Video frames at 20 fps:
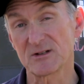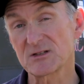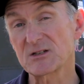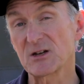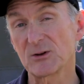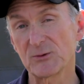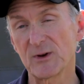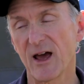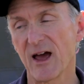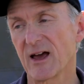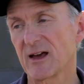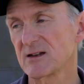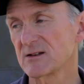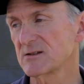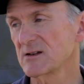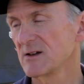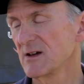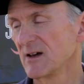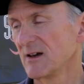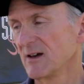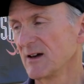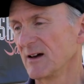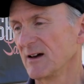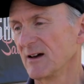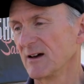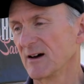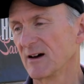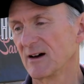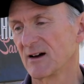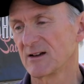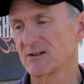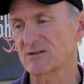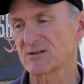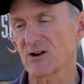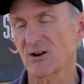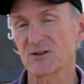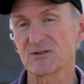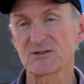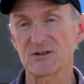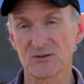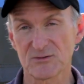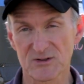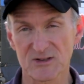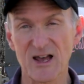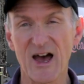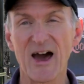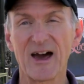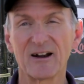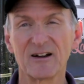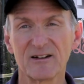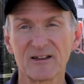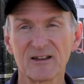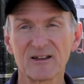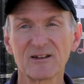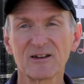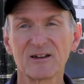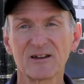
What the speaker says: It's 2 days. It starts on Saturday